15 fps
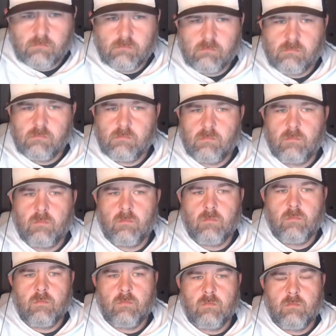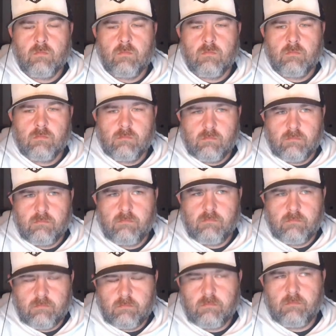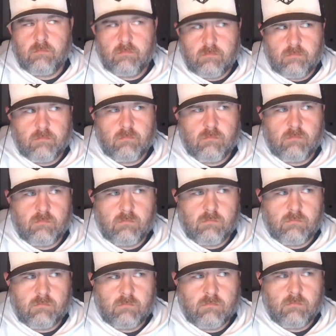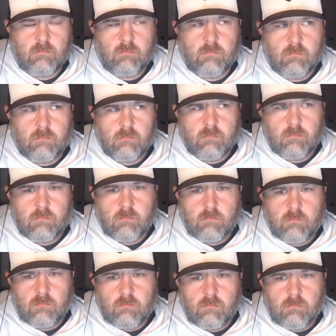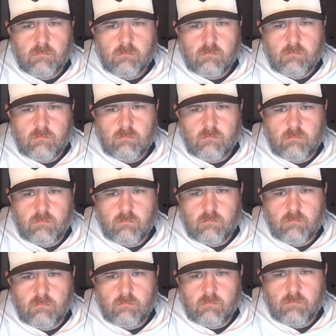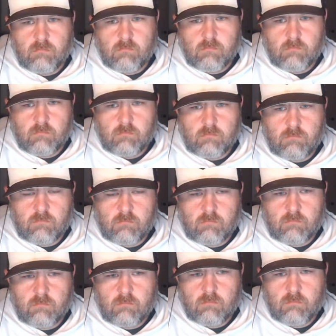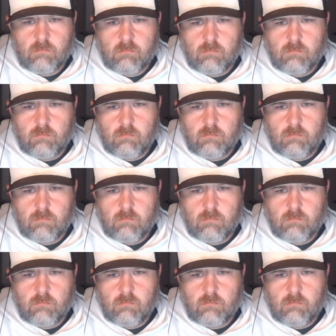No words are spoken by the person on screen.